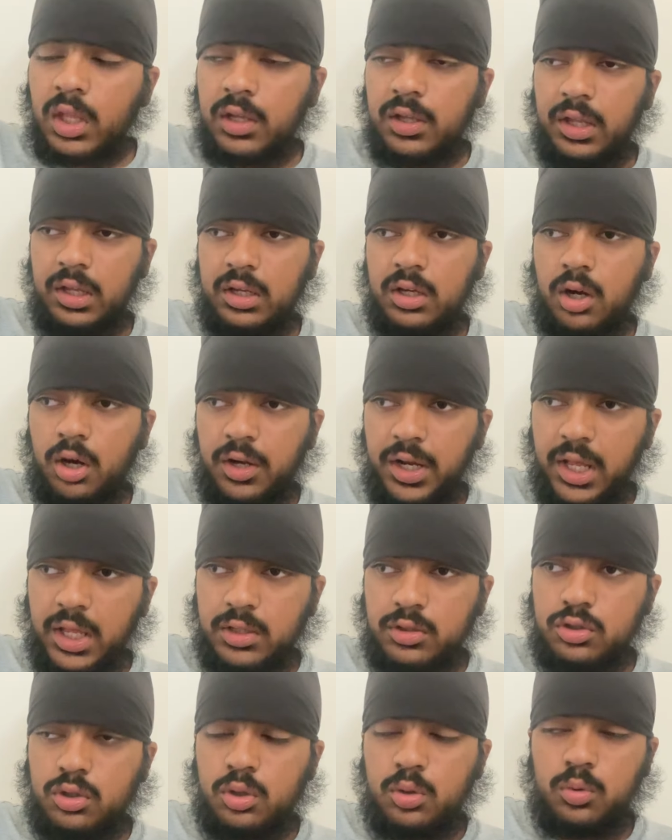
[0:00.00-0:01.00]
and
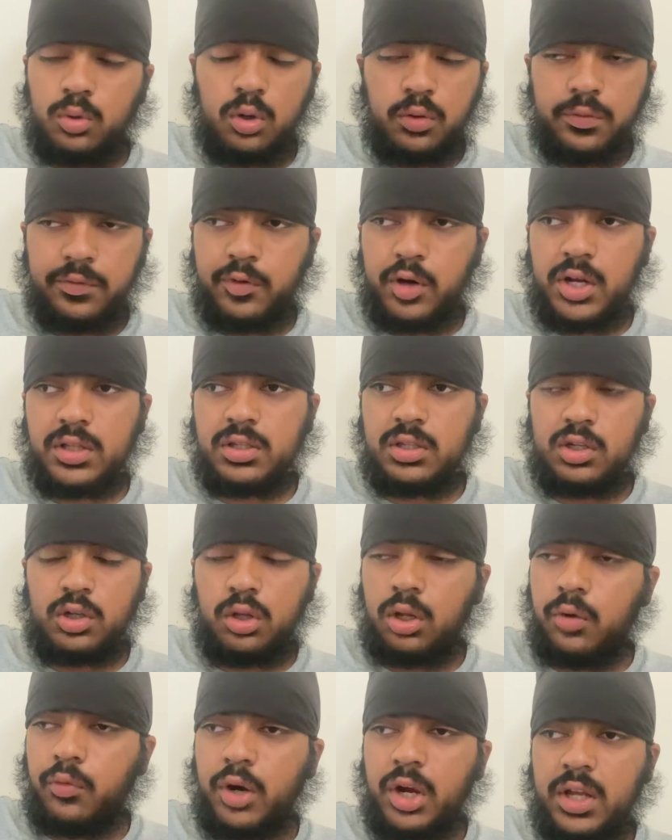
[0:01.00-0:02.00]
Garnacho over Antony on
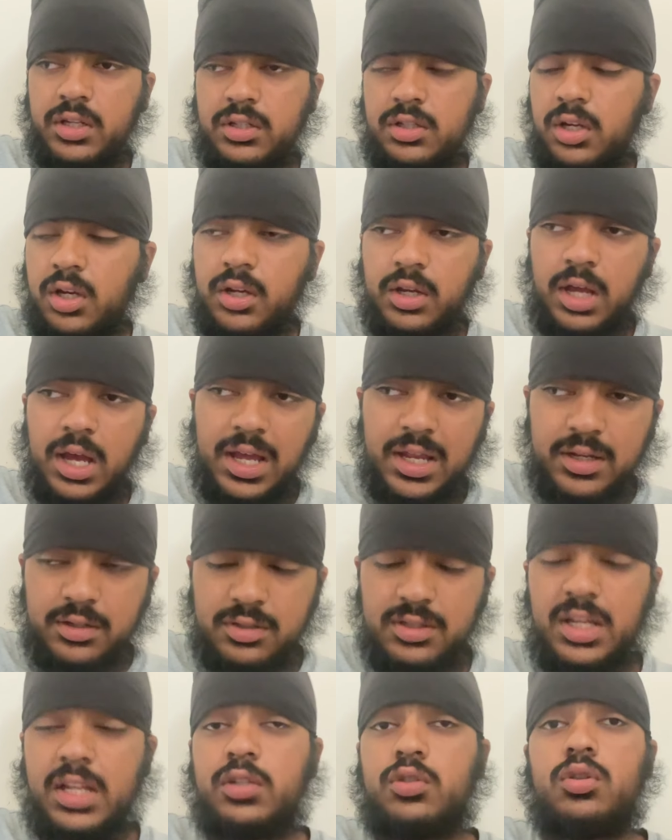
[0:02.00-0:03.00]
that right-hand side and
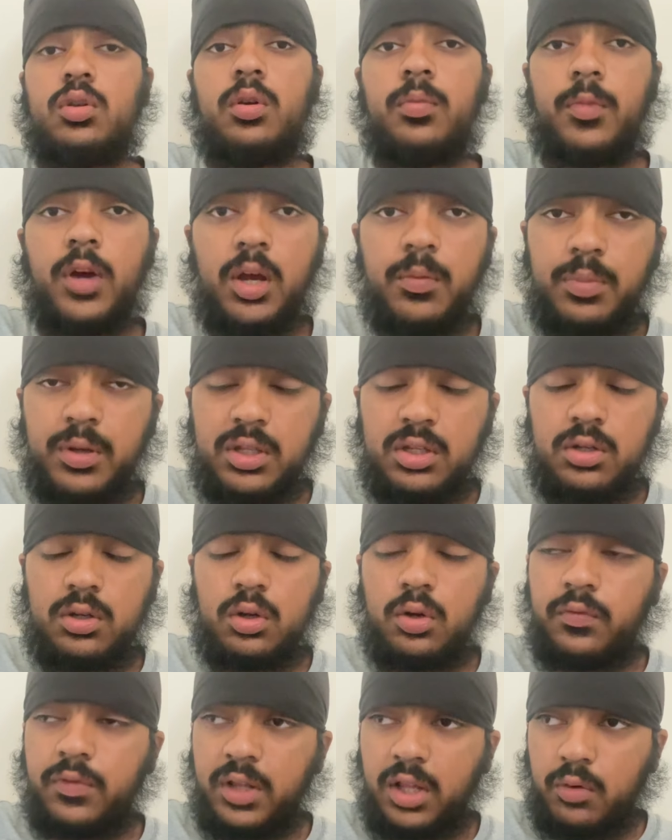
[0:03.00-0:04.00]
Sancho, in my opinion,
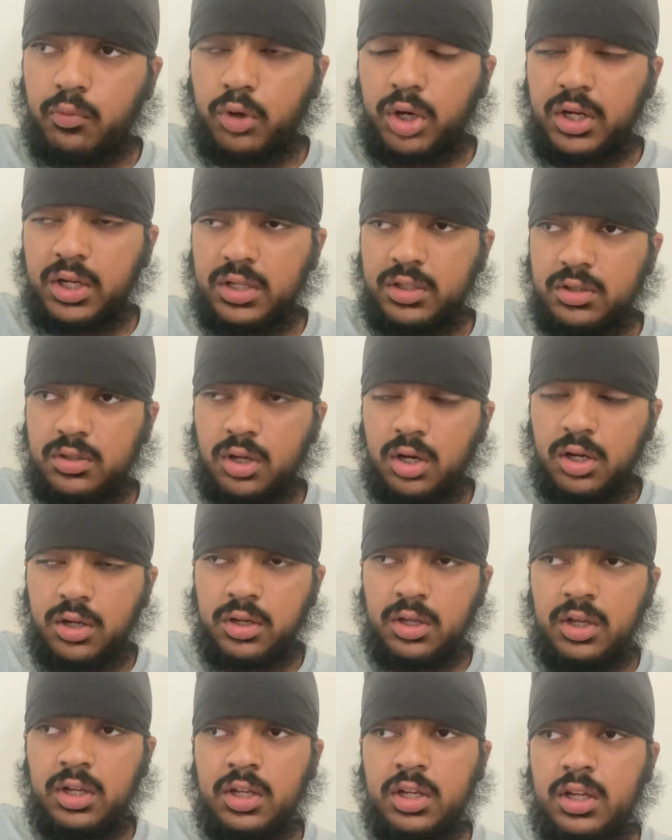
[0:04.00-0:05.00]
over that right-hand side.
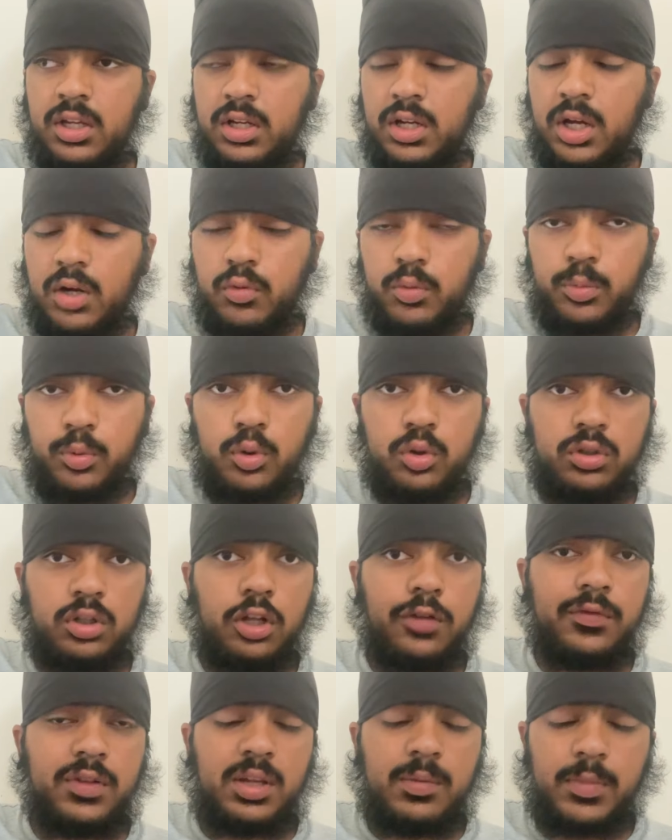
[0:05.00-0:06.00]
Now, reports
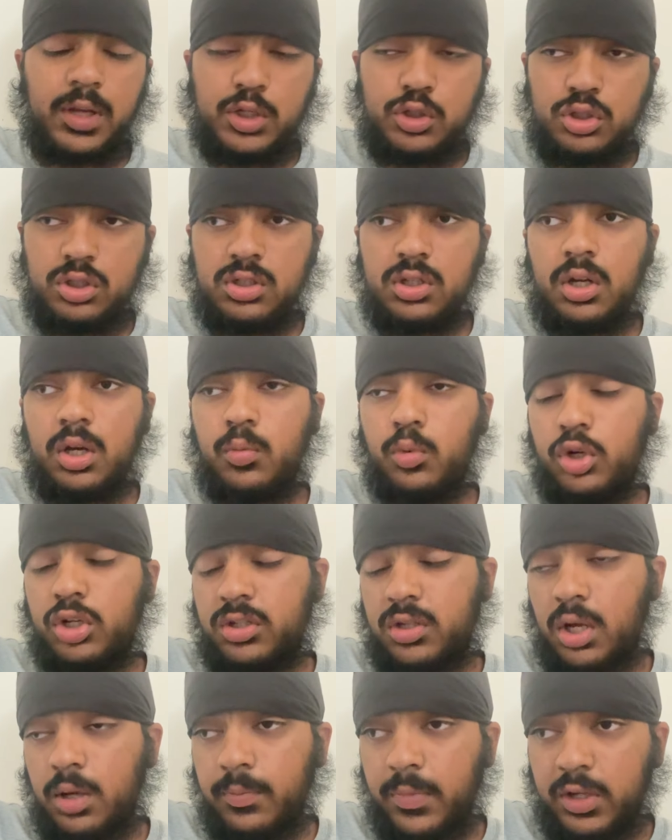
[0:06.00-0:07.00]
obviously Manchester United want to
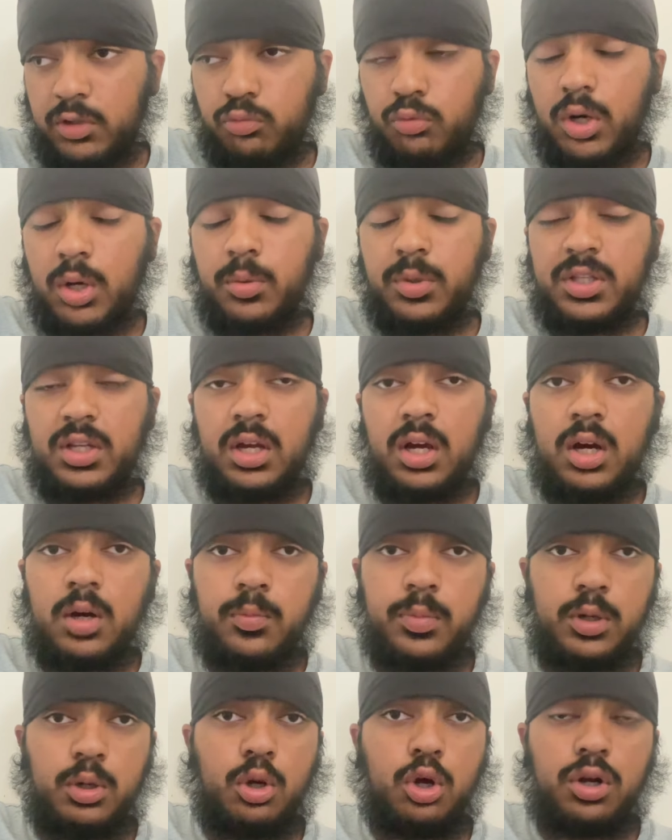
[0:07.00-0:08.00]
sign Mazraoui to
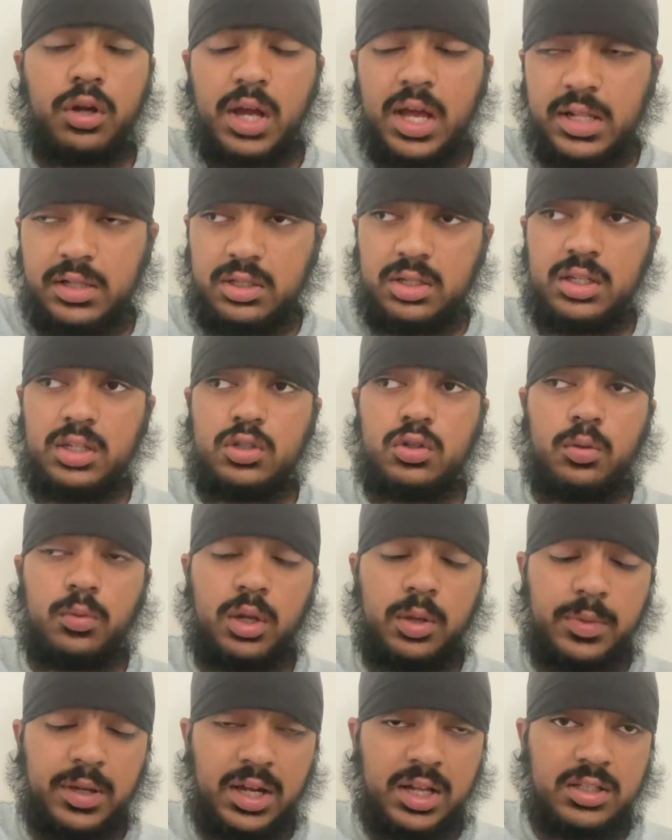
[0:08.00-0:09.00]
help unlock Antony, so
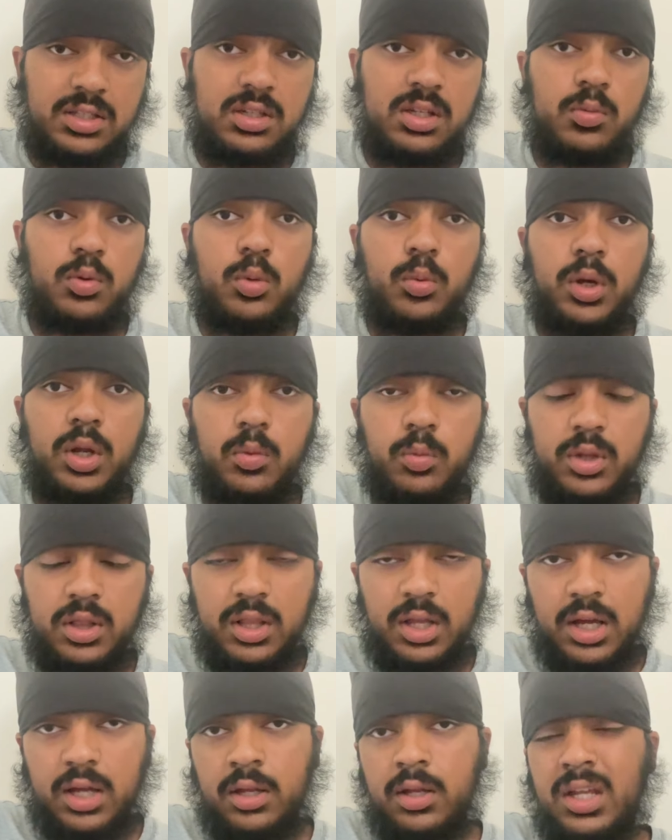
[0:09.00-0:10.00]
maybe Antony will wait with
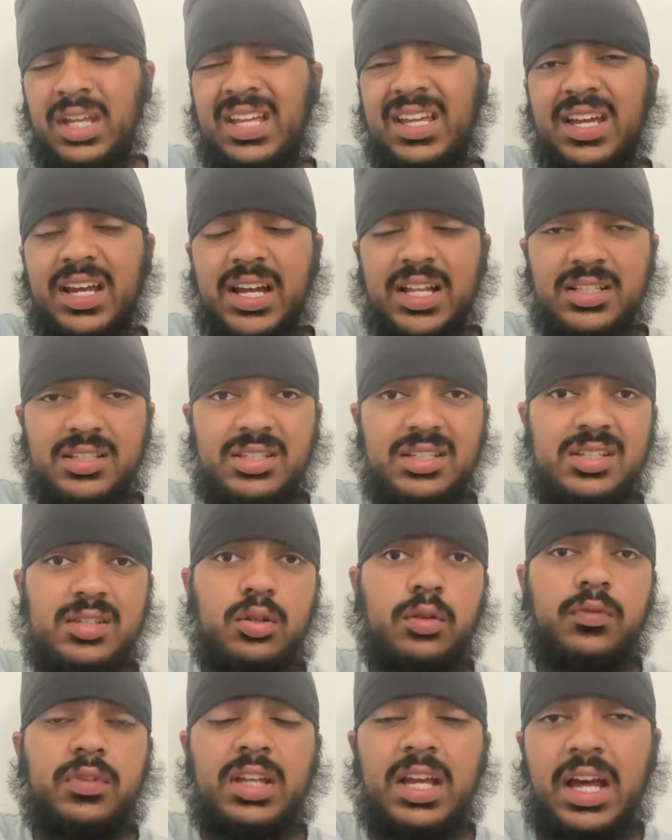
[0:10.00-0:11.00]
that. Antony's
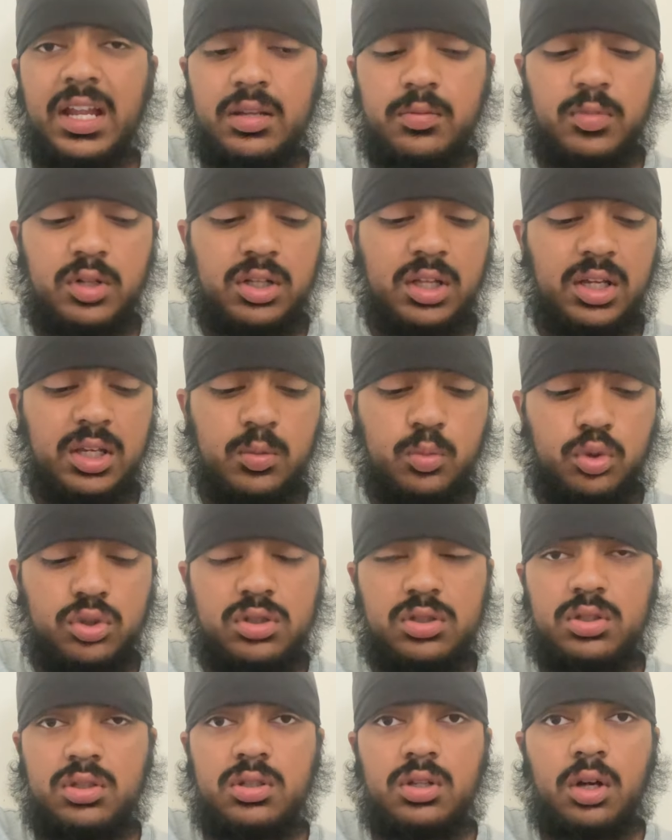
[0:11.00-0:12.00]
obviously adamant that he
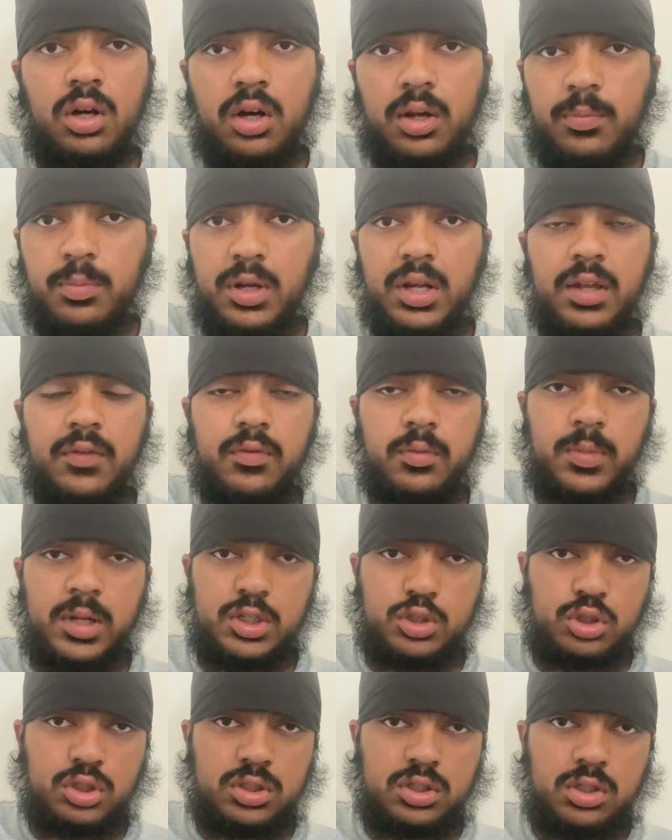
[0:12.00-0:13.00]
wants to start and play for
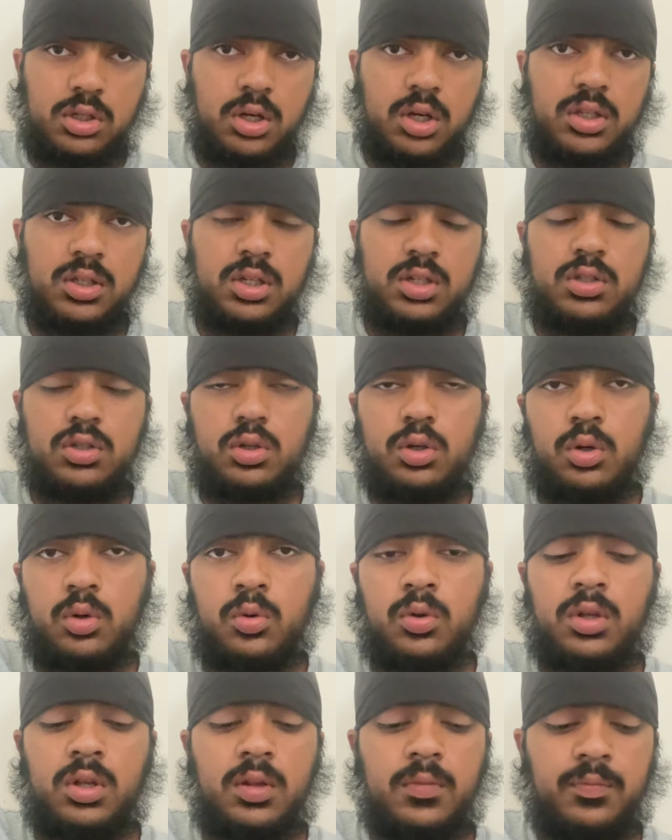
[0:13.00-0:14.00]
Manchester United,
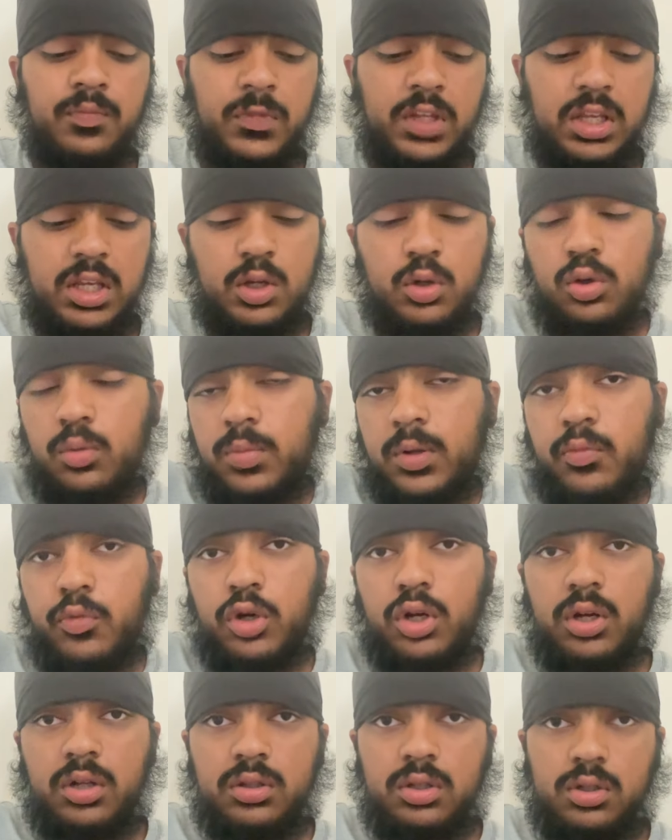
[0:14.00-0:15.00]
so he could be
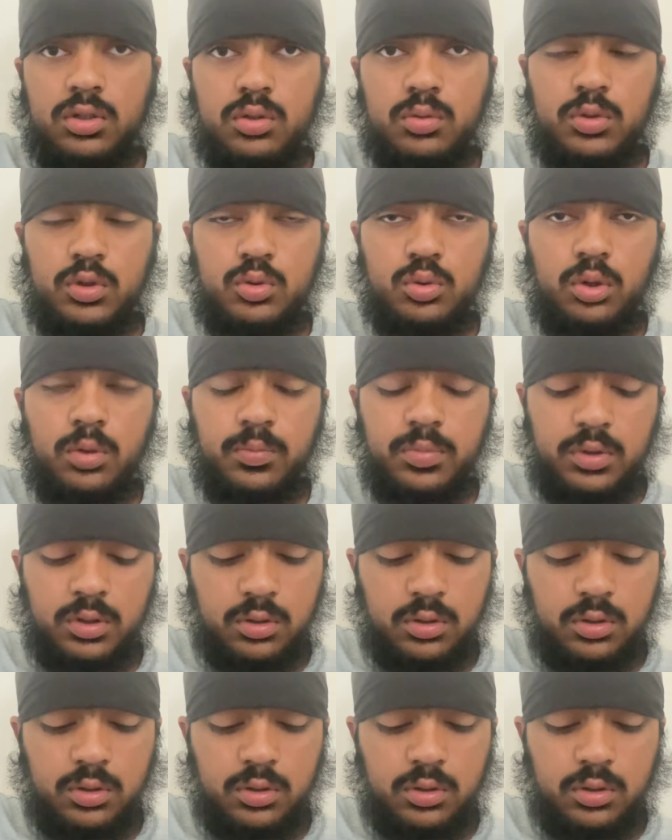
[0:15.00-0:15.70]
reluctant to a swap